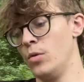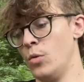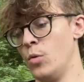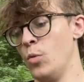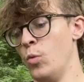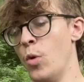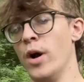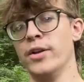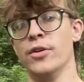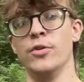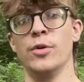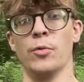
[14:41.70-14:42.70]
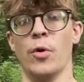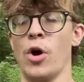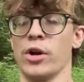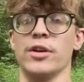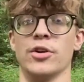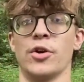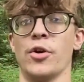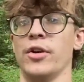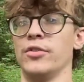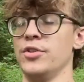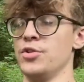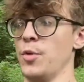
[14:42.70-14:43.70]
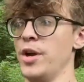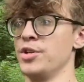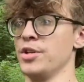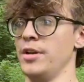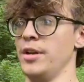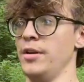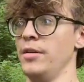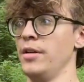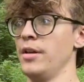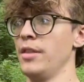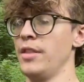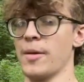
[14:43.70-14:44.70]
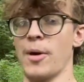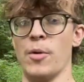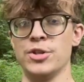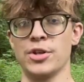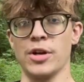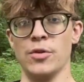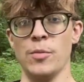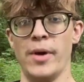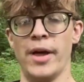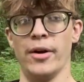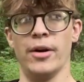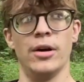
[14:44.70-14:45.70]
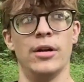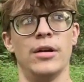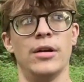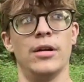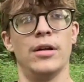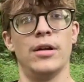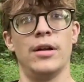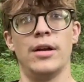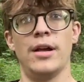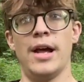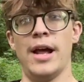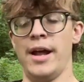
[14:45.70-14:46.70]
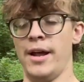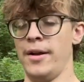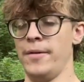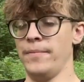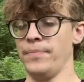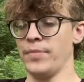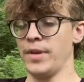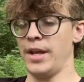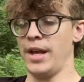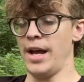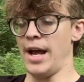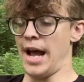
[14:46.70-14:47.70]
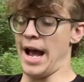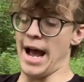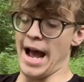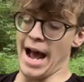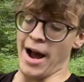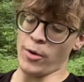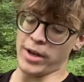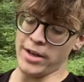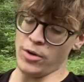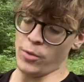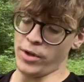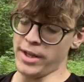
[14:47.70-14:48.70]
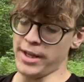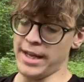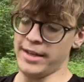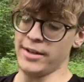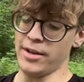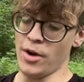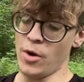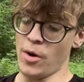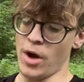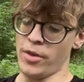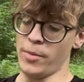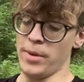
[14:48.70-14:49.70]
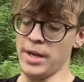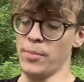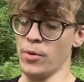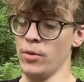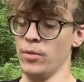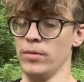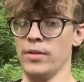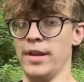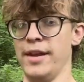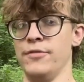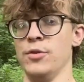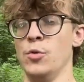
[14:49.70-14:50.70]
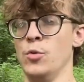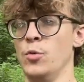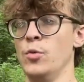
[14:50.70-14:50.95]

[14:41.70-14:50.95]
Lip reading: what you're doing wrong in your current situation and think about what you can do better. And how can you really get to know other people if you